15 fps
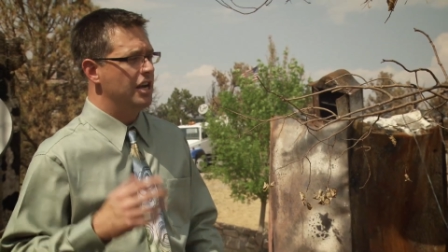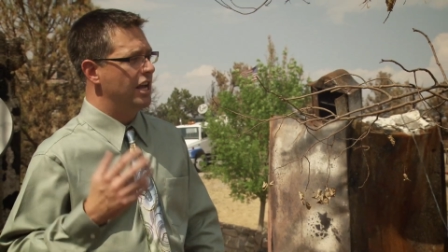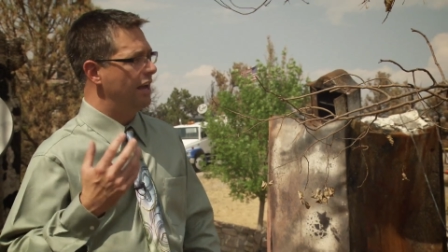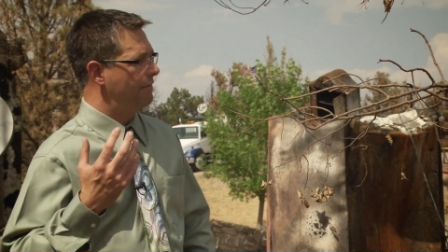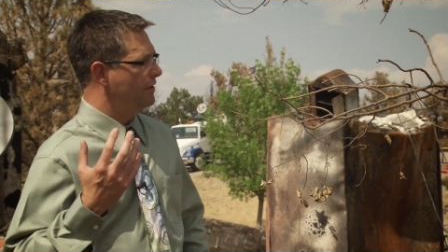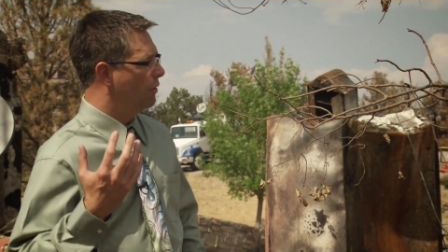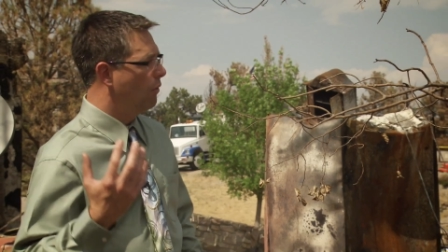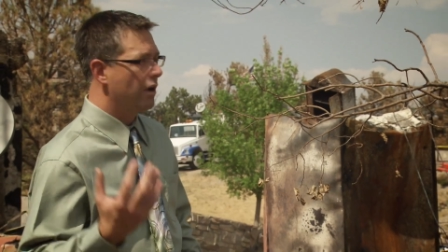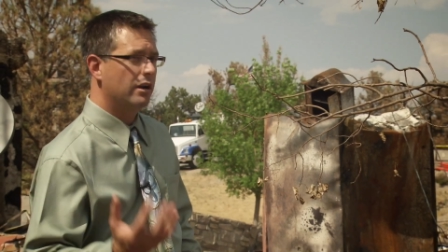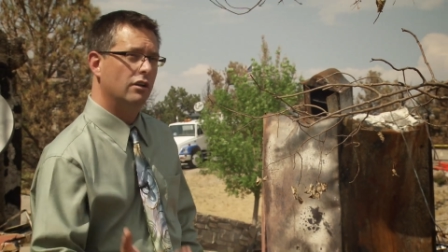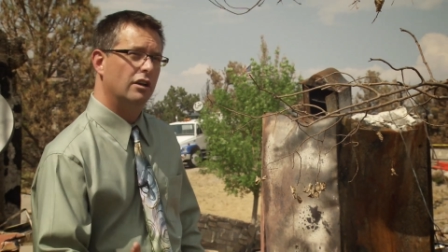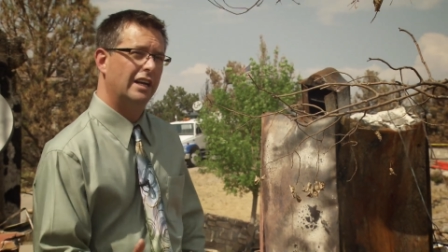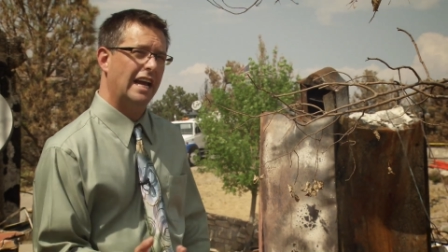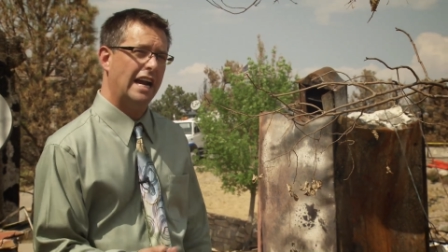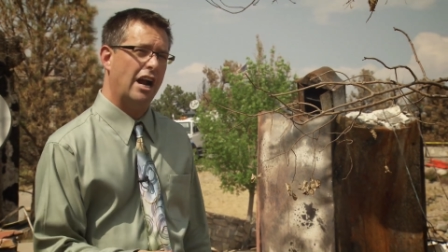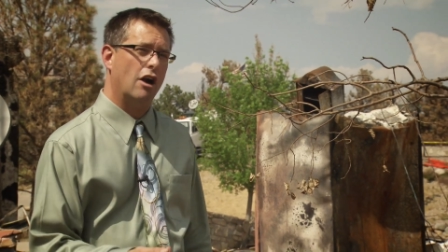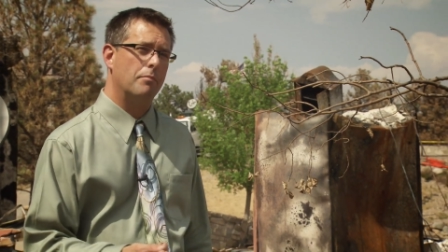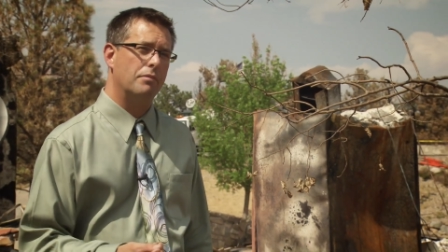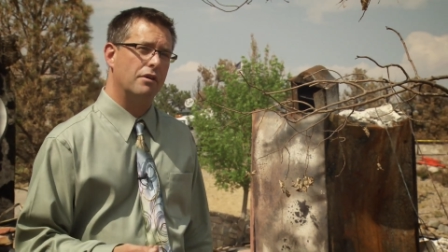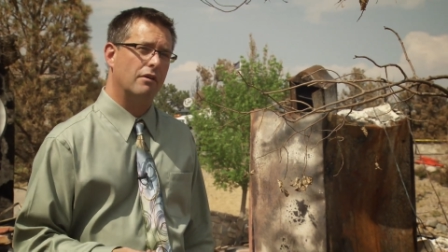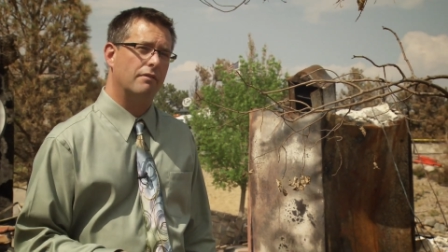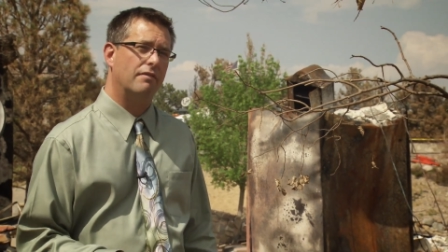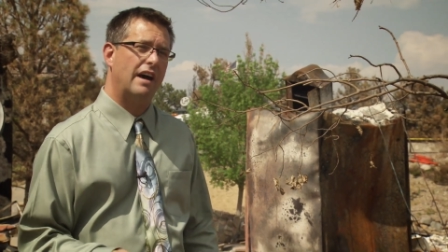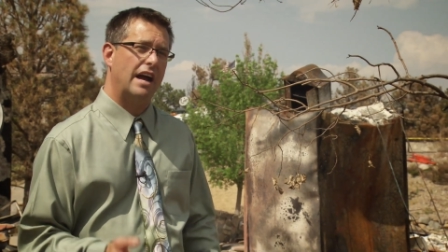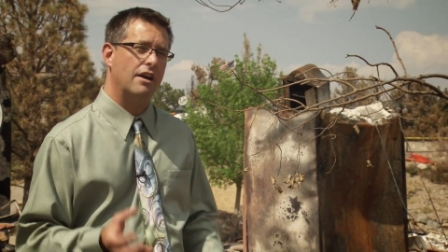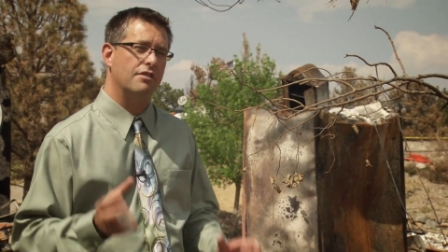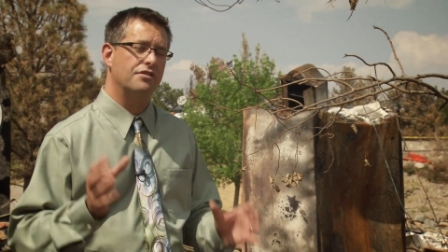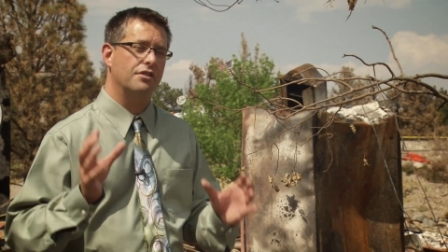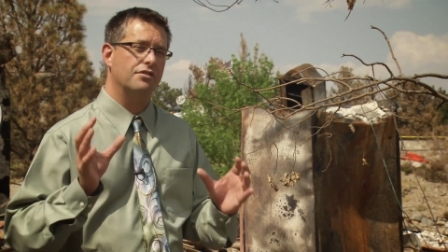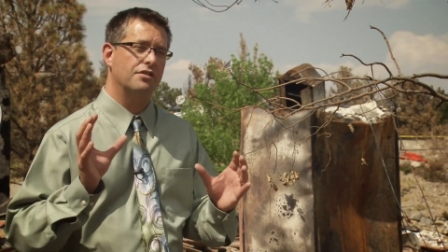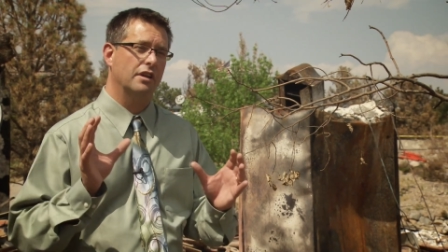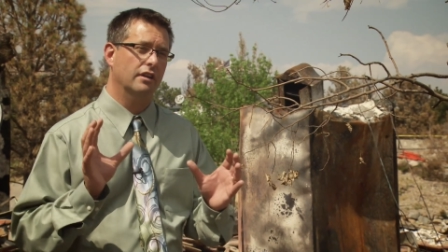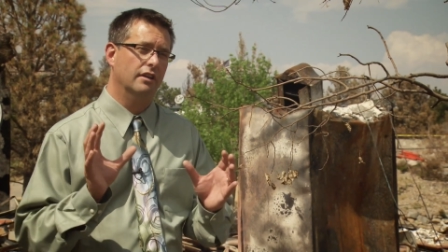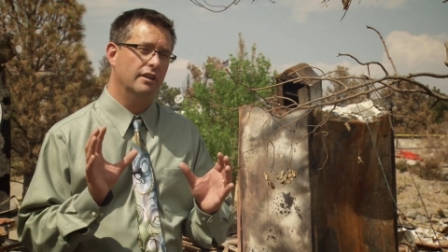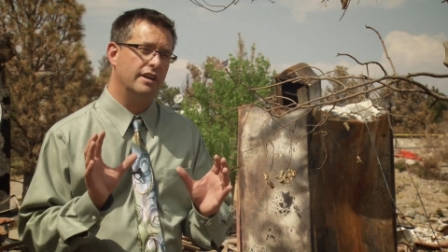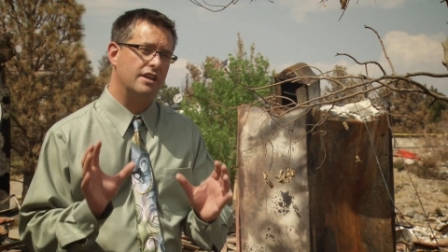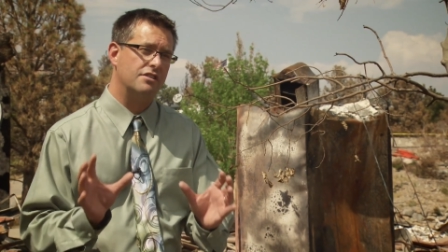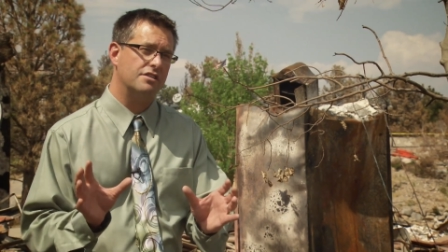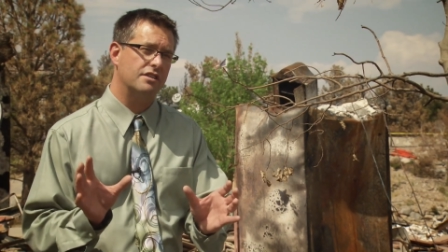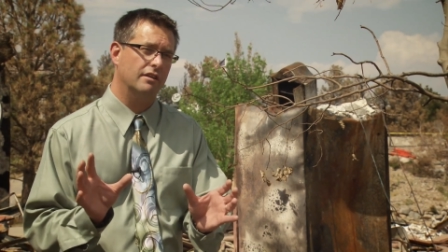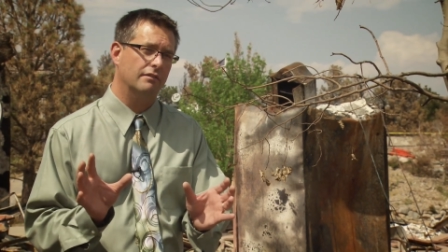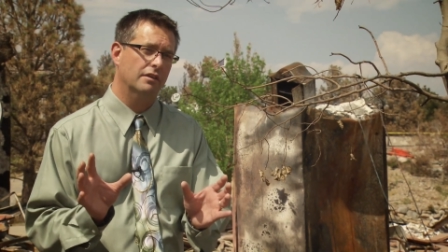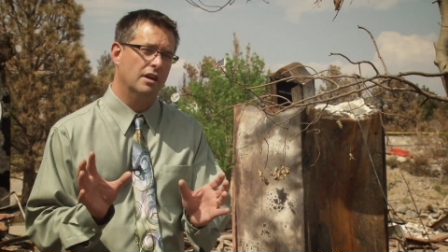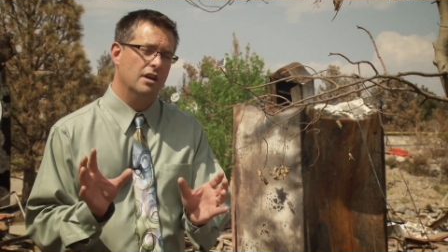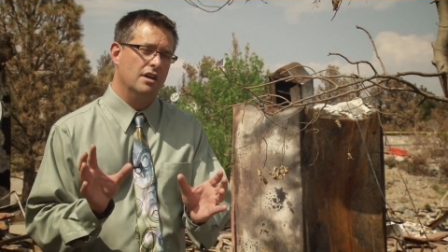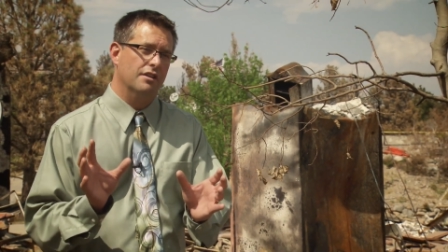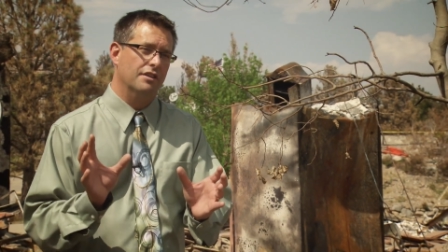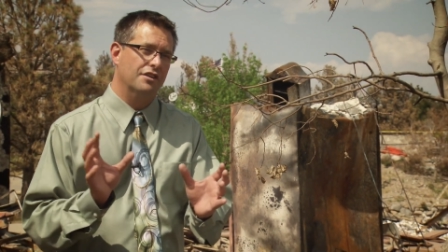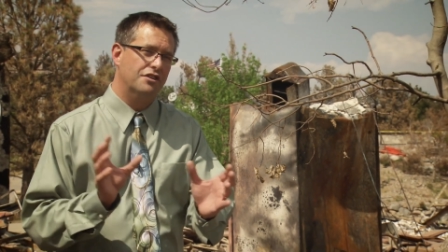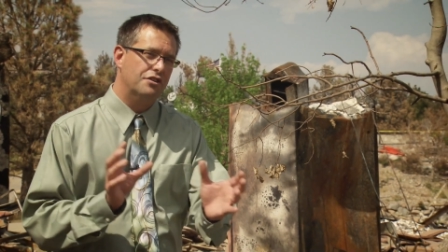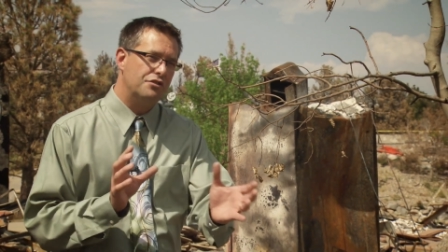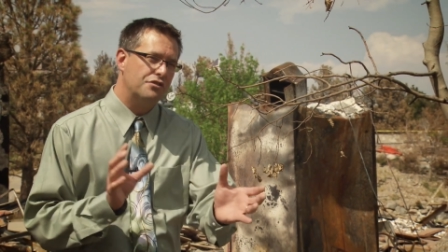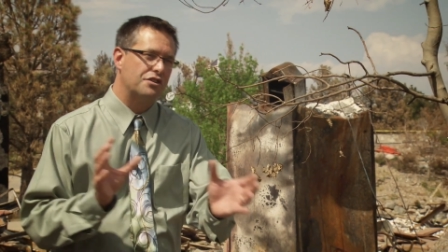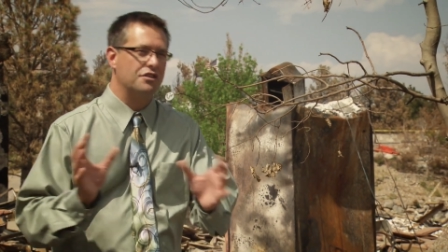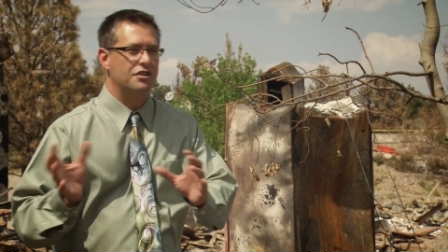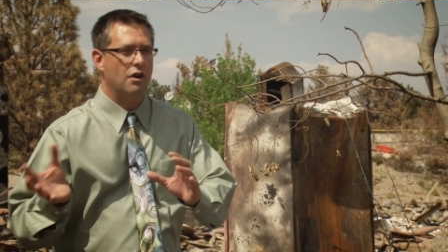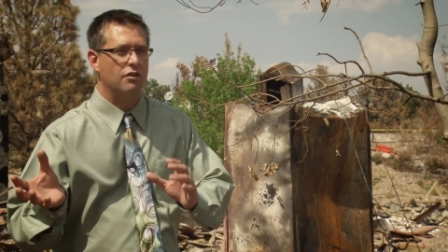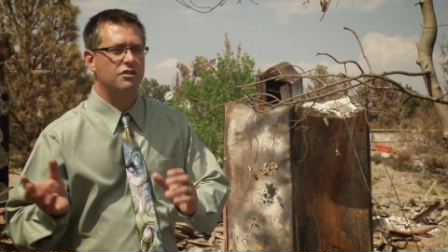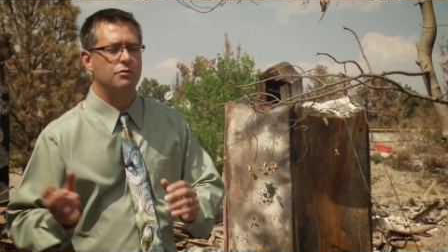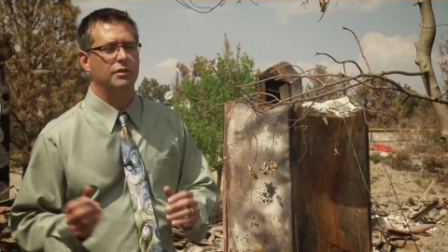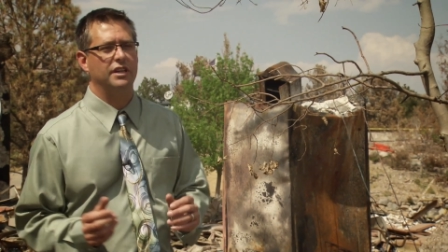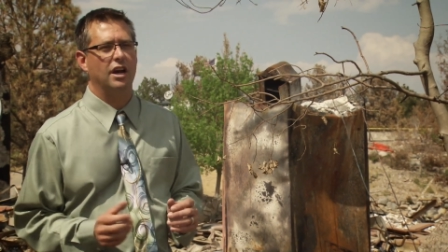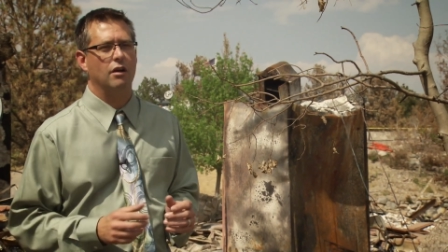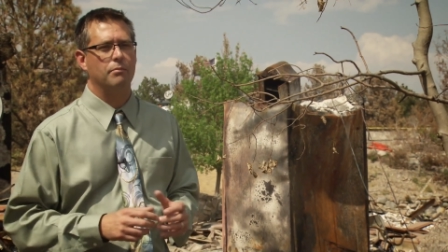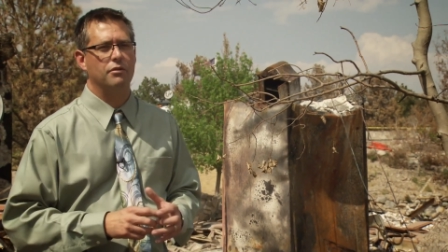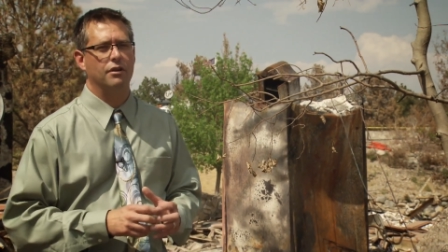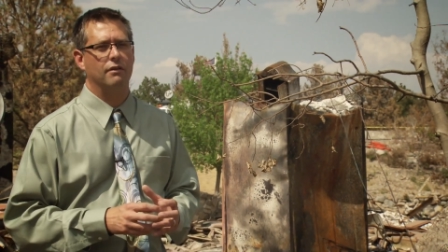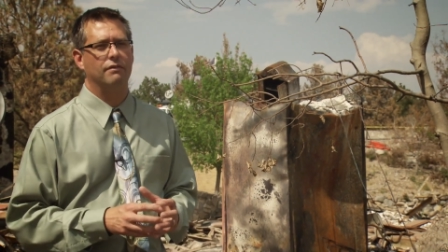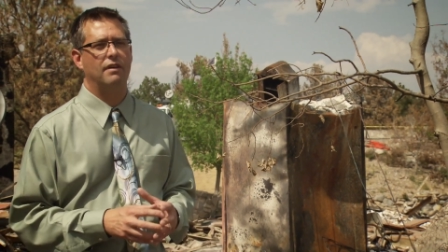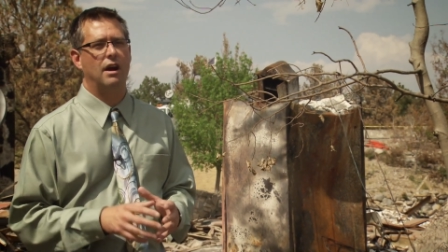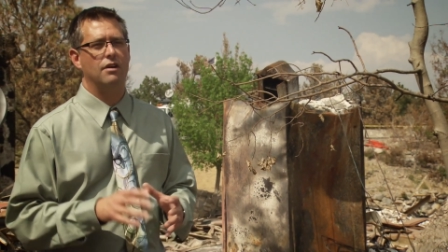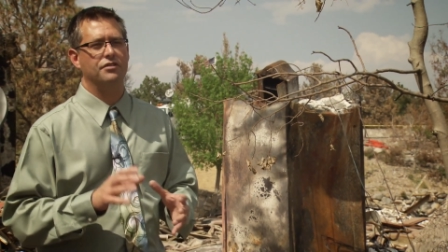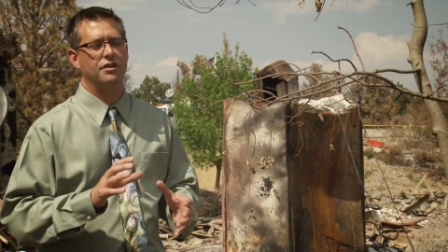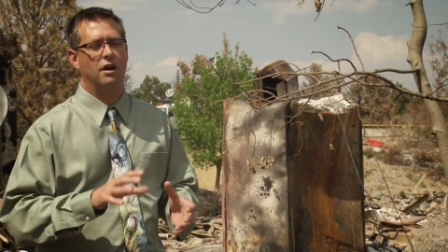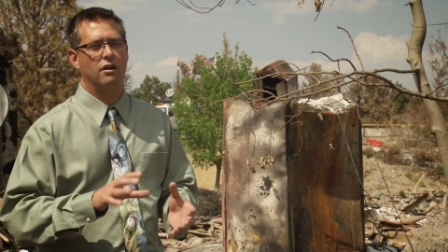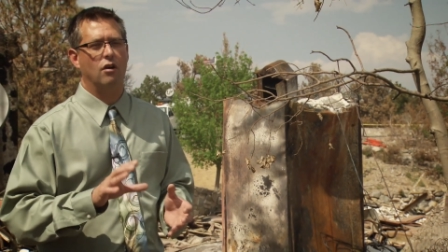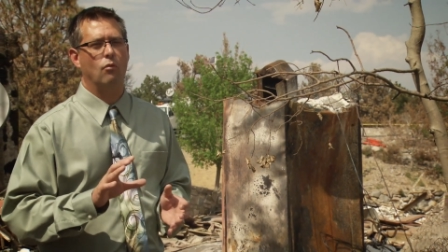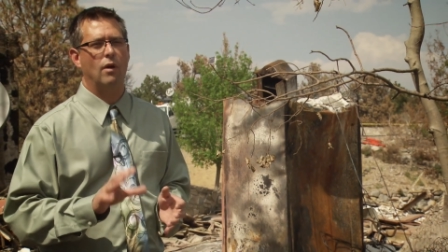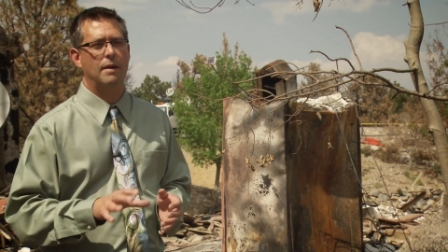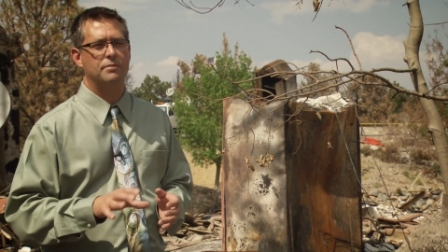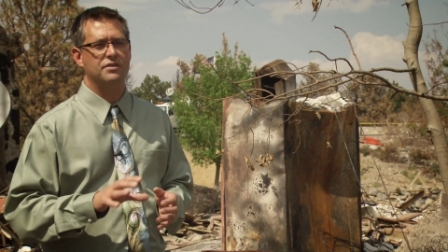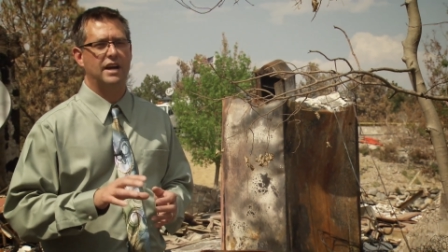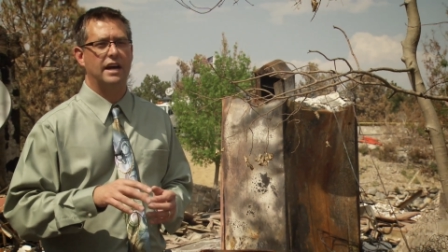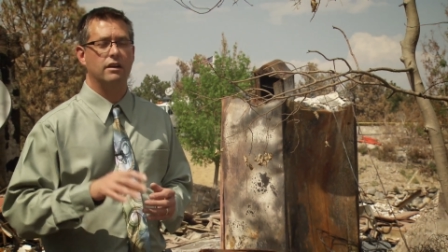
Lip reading: If you want to look at air purifiers, there's a list of the do's and don'ts with air purifiers on our website.